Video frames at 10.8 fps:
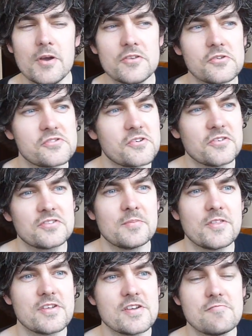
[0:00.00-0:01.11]
but it's also got some
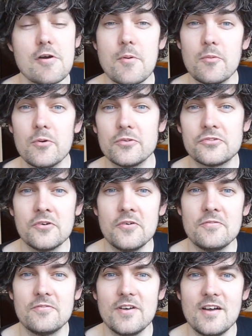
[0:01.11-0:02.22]
of the Robot Wars
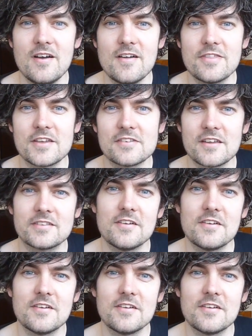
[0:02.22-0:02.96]
sort of things like